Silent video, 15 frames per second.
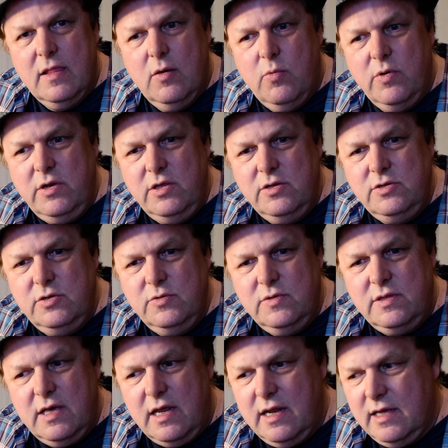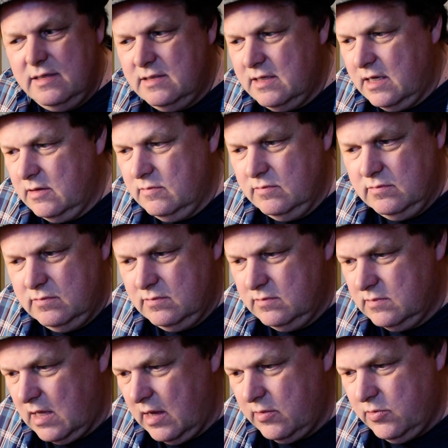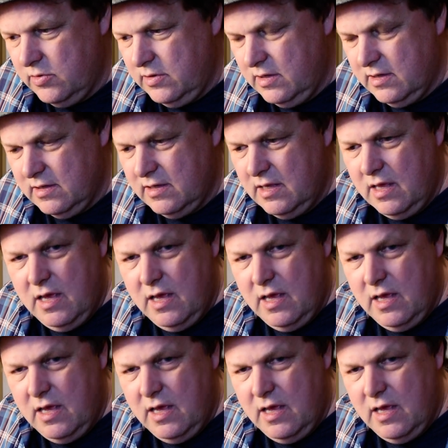What do you do with that? And I said, I'm going to